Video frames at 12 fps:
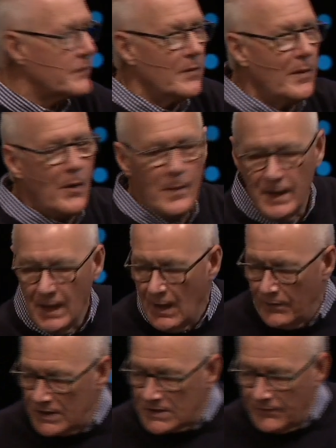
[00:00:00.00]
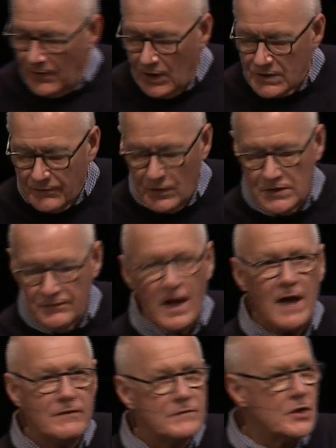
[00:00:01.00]
just for a moment. This verse, verse
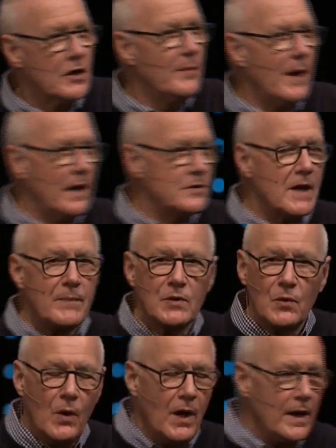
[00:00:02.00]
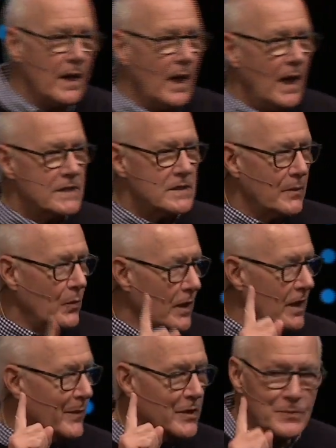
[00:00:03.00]
5 of Jeremiah chapter 1, is the,
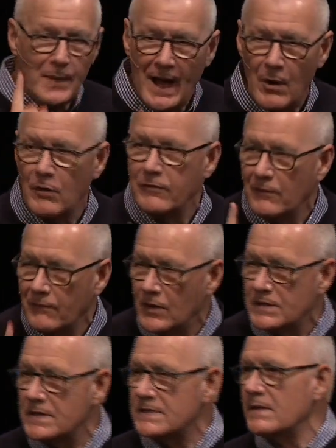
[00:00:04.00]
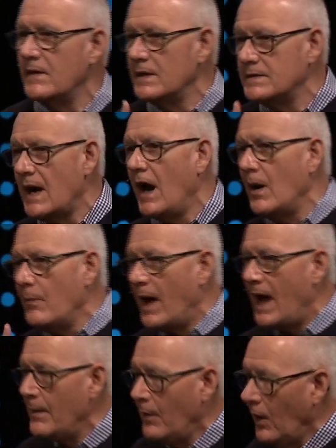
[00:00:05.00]
one of the most powerful verses in the entire
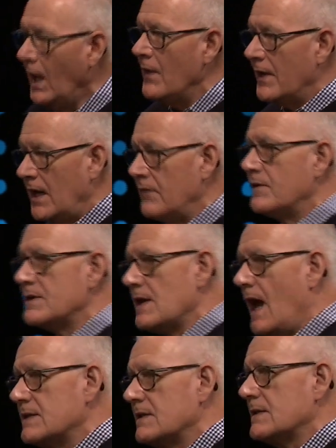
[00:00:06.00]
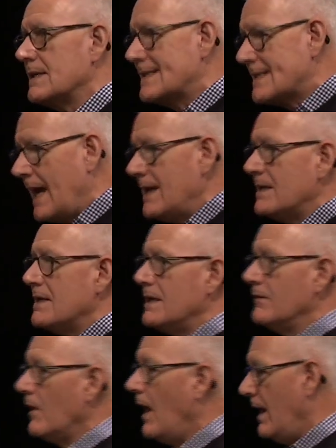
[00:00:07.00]
Bible that emphasizes the
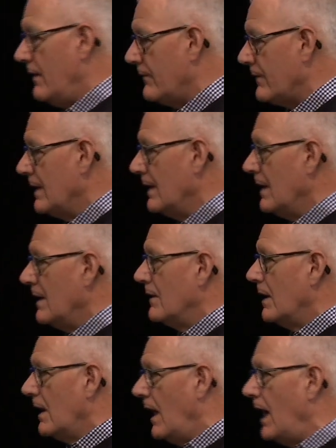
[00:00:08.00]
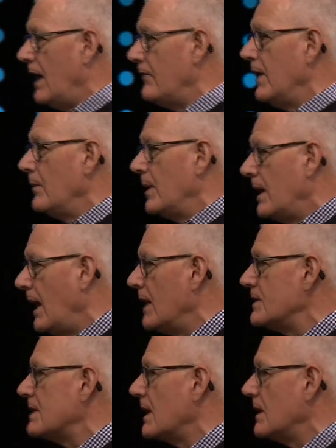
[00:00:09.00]
sanctity of life. That life
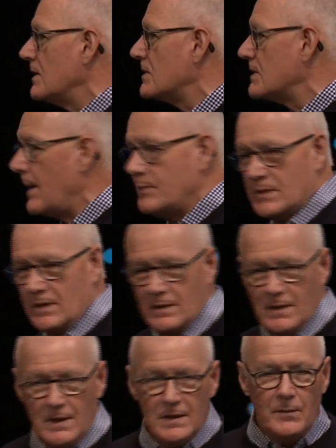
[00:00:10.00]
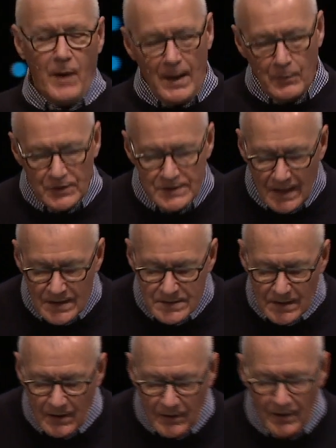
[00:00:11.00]
begins at conception. The Bible
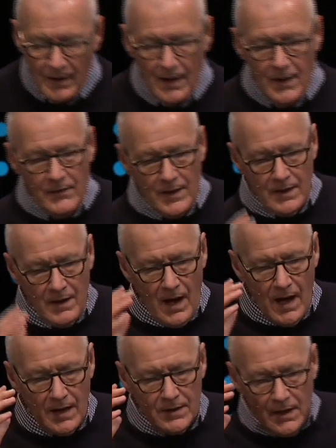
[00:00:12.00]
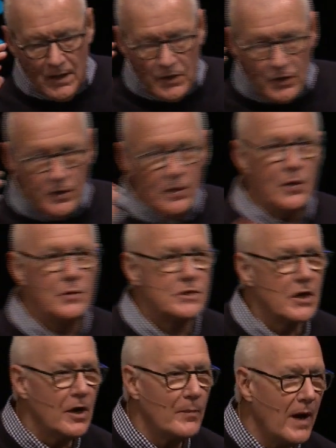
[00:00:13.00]
says here that God knew
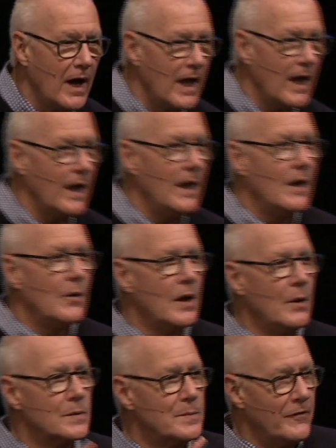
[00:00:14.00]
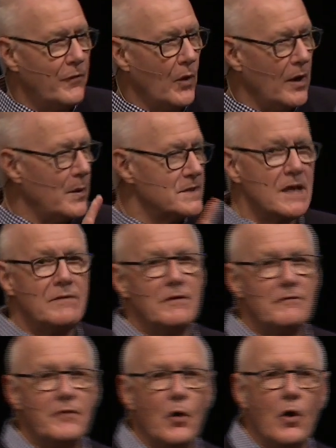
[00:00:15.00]
Jeremiah when he, before he was
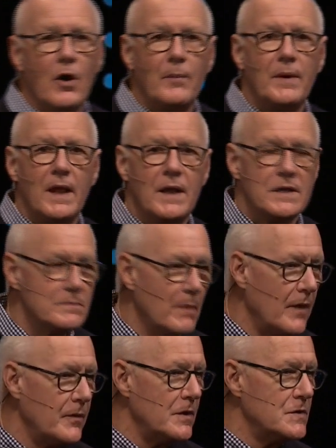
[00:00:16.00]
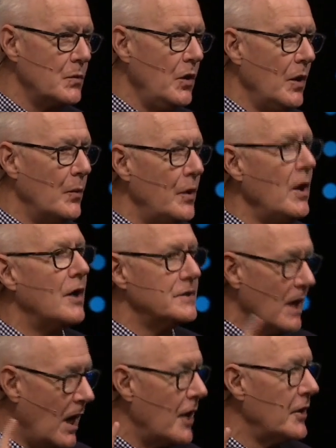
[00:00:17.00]
even formed in his mother's womb. We
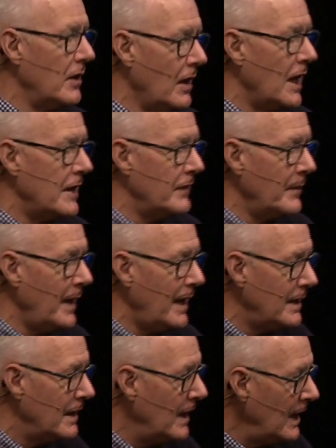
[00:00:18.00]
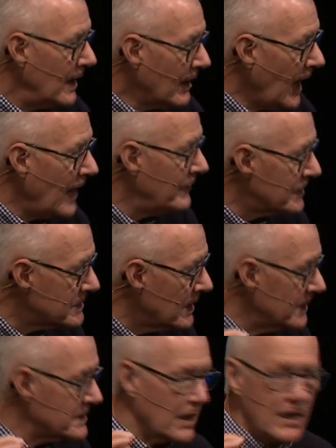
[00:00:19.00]
ought to honor life. Amen? Life is,
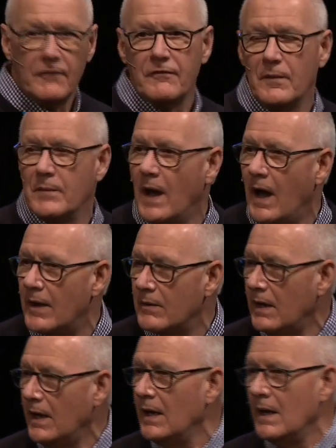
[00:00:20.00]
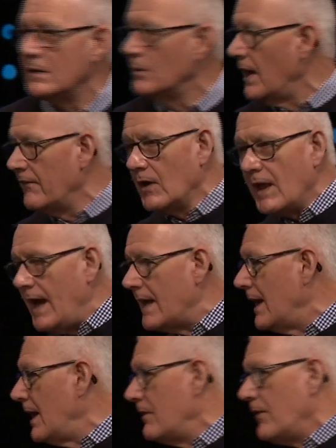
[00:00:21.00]
is a gift from God, okay? Don't ever
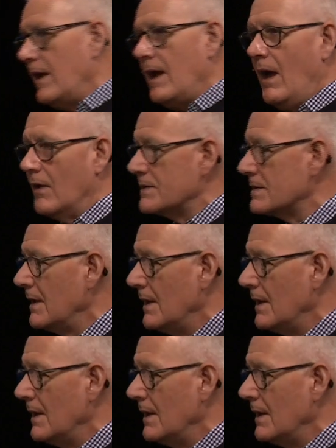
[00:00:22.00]
let anything else.